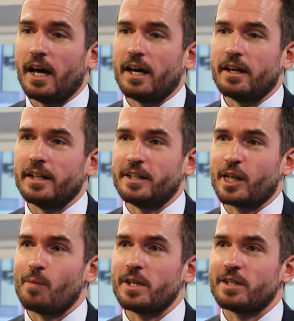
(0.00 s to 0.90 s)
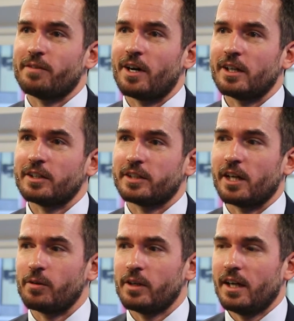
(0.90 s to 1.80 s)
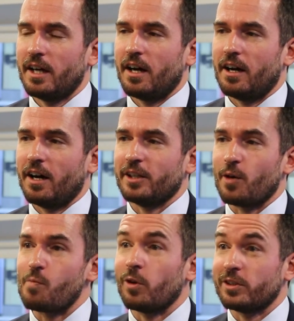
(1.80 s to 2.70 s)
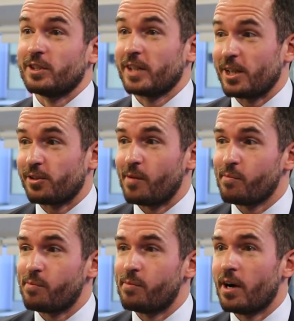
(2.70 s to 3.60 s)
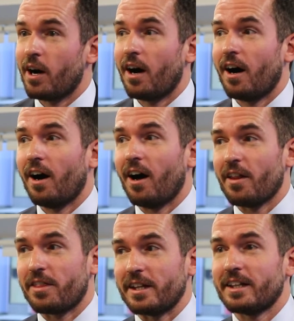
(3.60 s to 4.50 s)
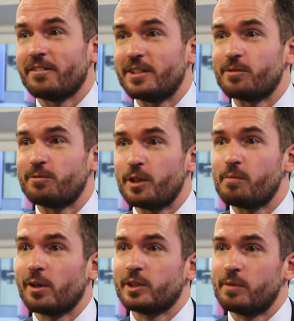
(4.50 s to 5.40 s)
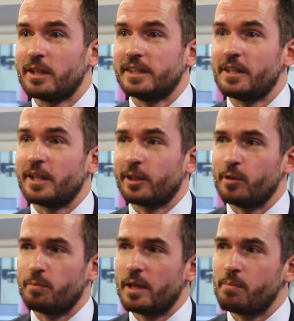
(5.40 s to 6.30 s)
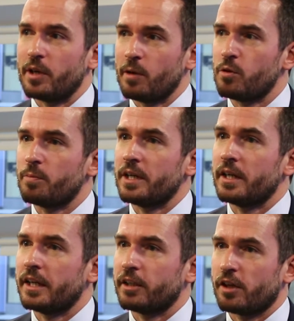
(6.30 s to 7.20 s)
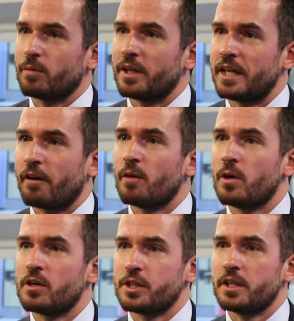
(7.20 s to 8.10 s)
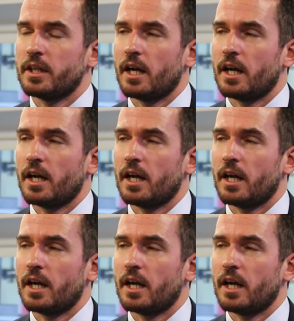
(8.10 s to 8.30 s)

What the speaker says: and he's come this far. So I don't want to say Trump, but I think there is a real possibility that it could be, but it will be an incredibly narrow margin.